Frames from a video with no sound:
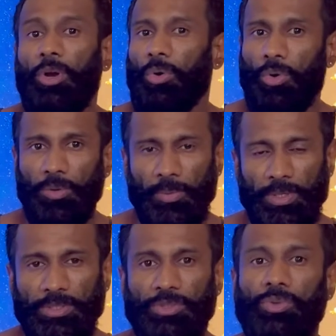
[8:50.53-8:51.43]

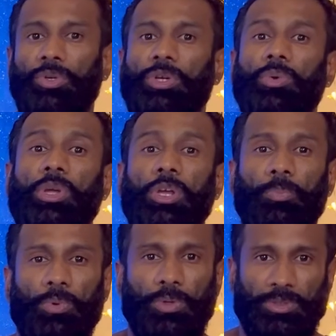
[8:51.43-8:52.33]
Always you need to
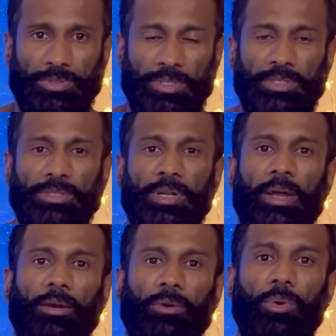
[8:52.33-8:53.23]
keep your chest
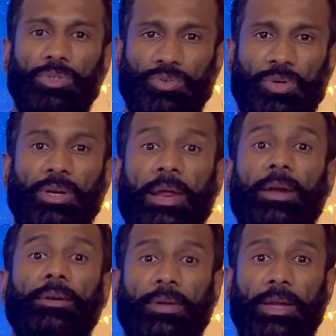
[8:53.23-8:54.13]
and core straight
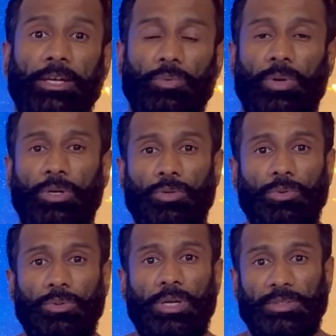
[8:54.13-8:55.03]
and tight when you
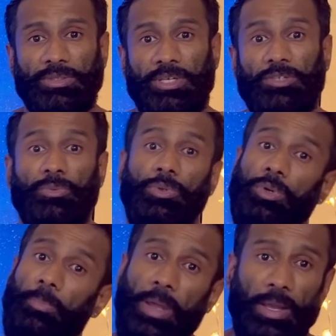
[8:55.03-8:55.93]
do the exercise for
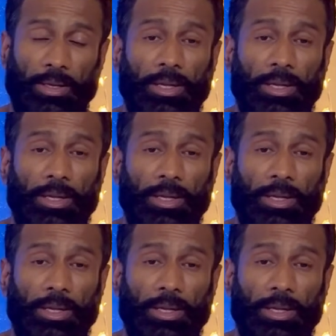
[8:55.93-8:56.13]
your back.